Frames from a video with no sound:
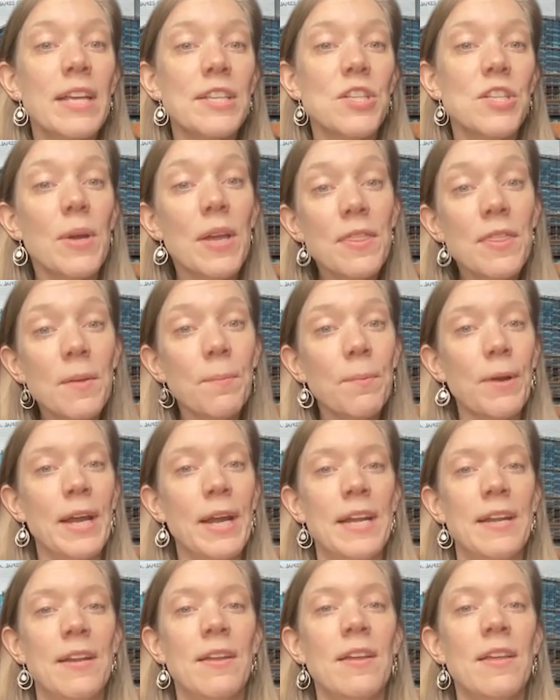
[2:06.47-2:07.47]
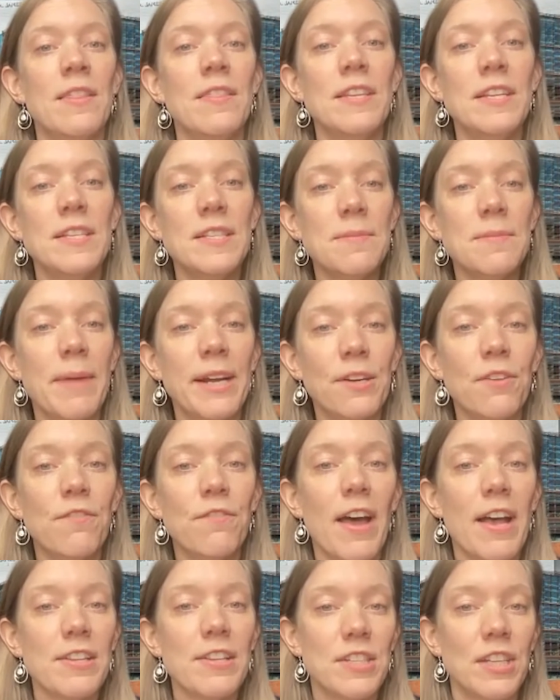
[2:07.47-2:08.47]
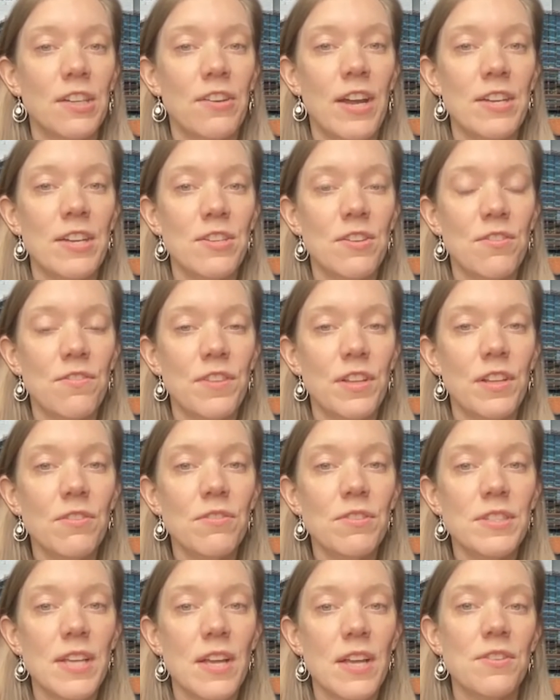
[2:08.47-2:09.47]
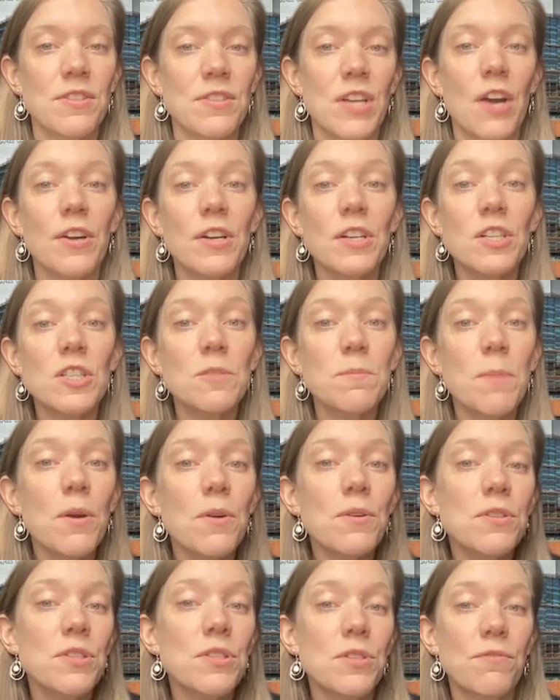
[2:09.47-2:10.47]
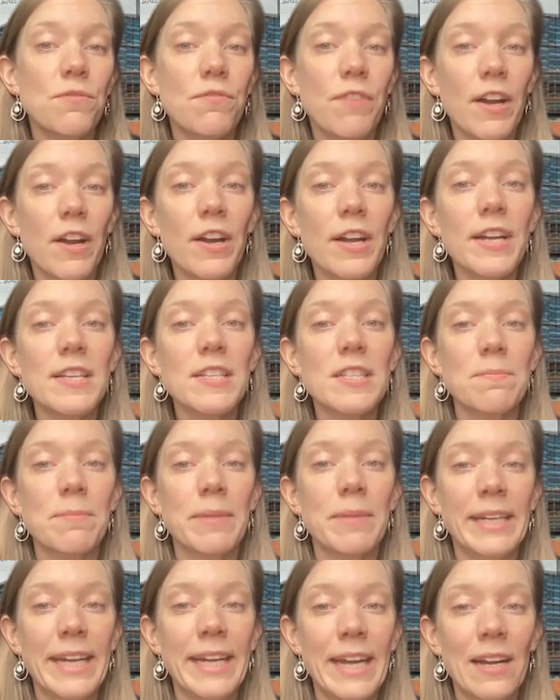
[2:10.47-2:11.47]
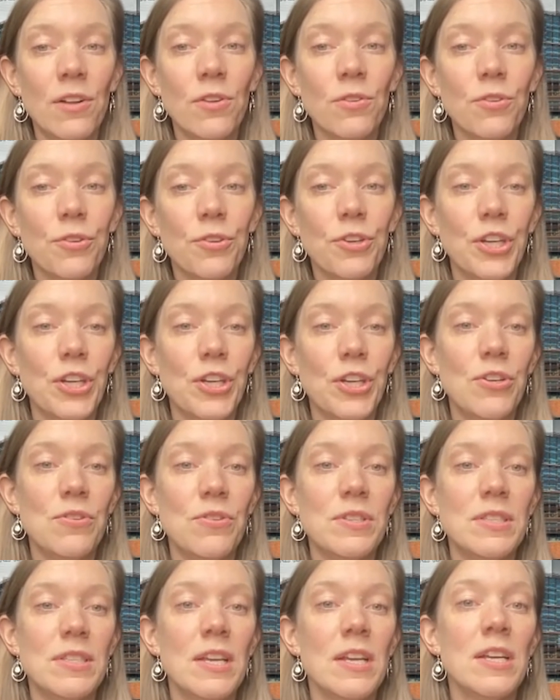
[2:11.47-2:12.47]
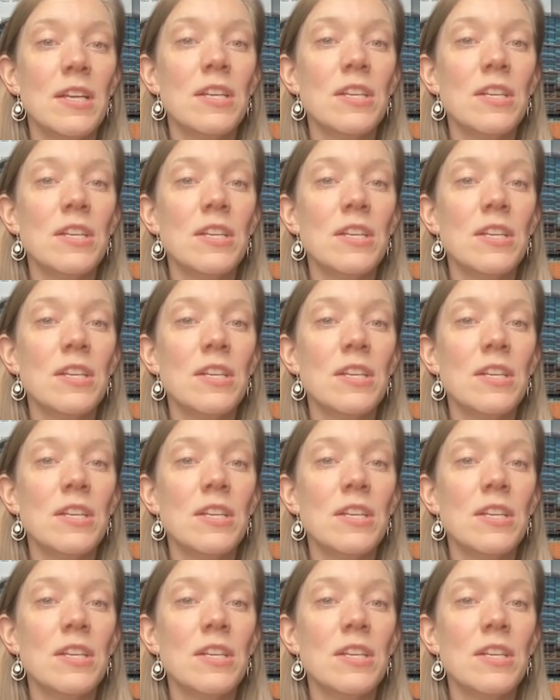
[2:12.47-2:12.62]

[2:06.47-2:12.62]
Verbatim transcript: So in the brain, these microvascular endothelial cells are exposed to various mechanical cues,